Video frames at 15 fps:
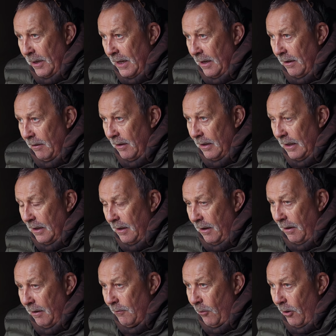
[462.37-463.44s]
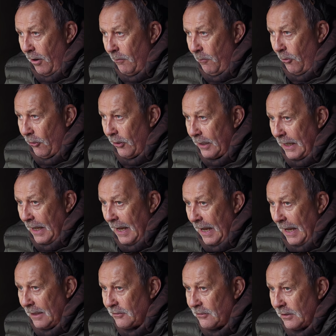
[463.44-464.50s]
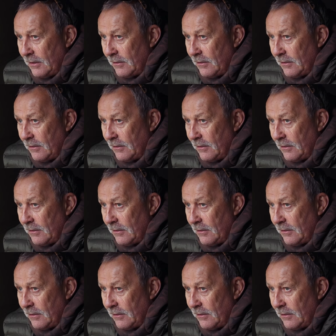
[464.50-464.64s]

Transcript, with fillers: in here I, I, I want to catch.